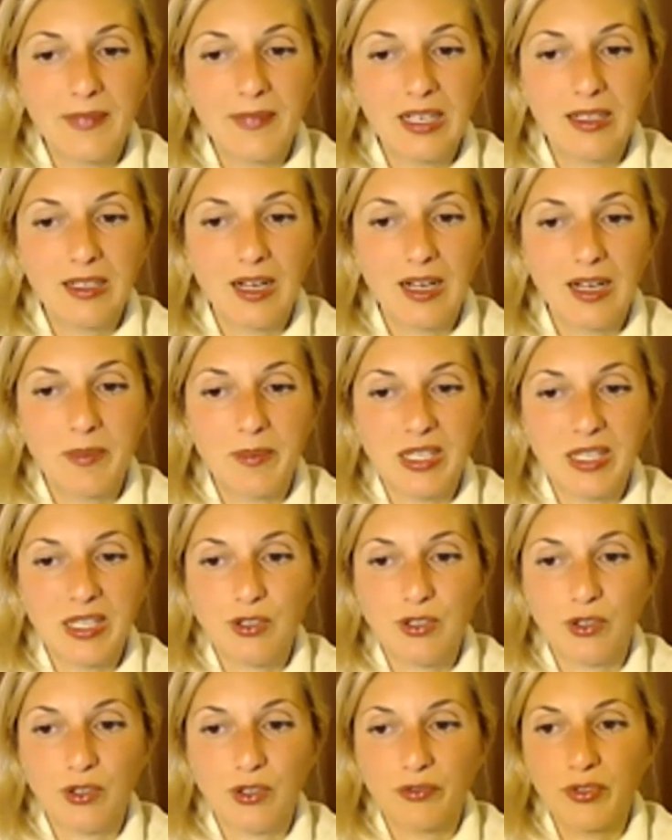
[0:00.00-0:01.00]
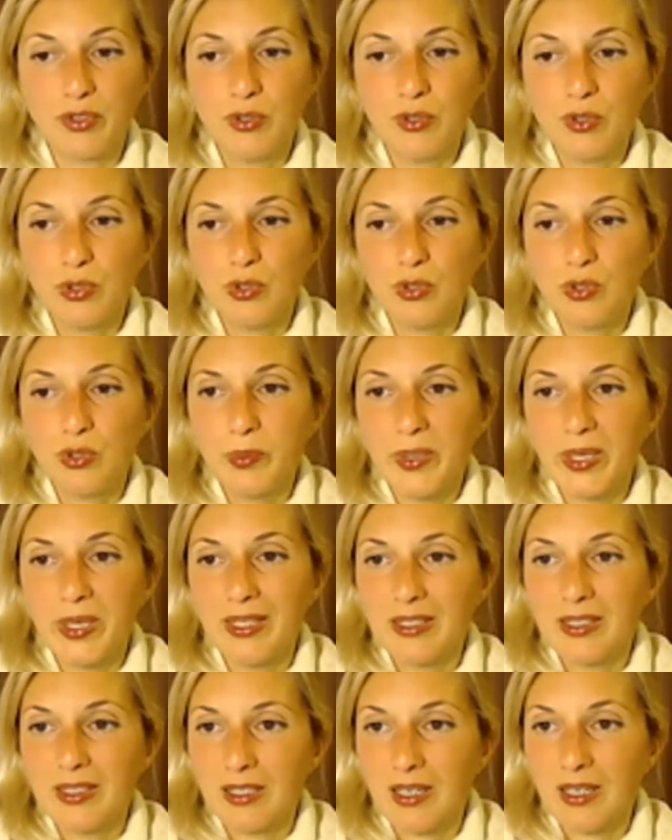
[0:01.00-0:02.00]
comments of YouTube and in the
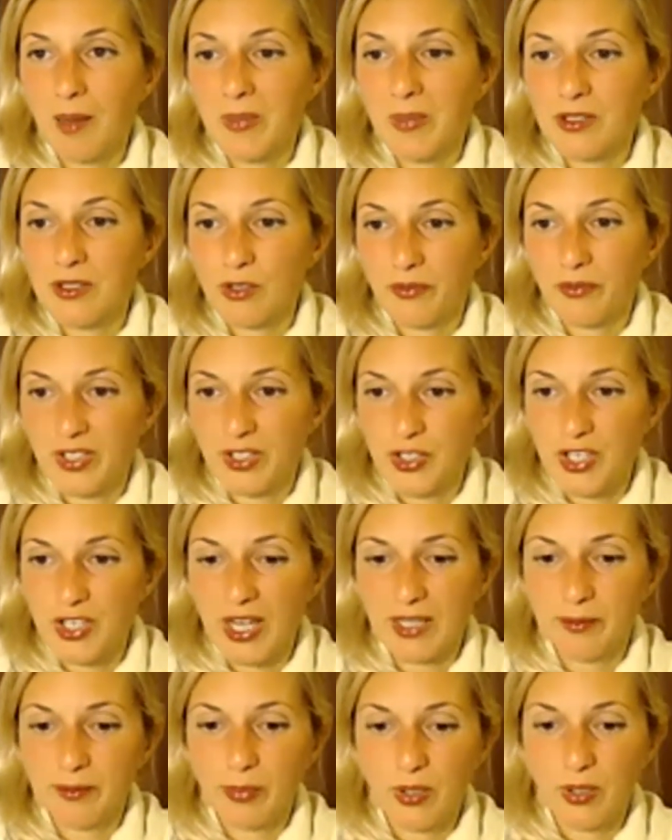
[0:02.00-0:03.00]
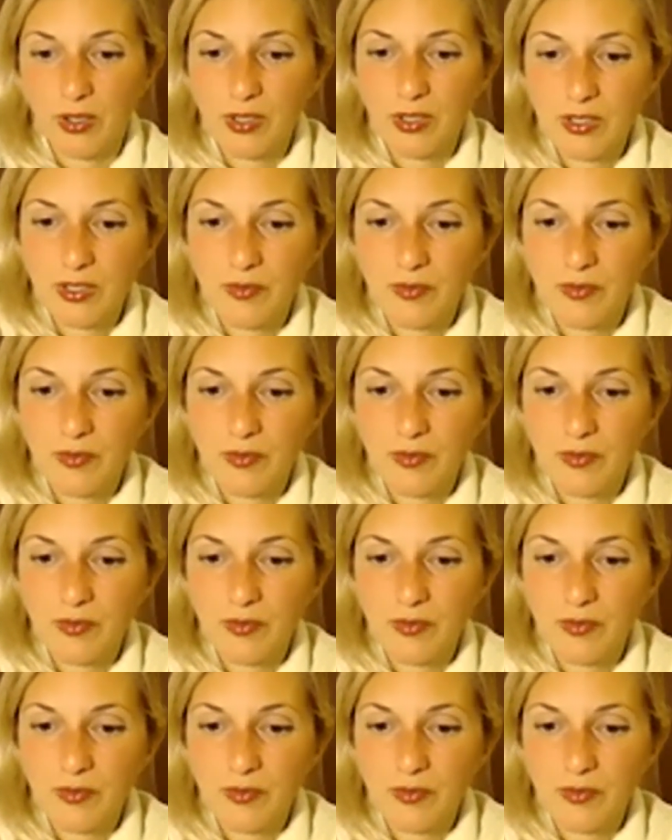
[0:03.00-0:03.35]
comments of the chat box.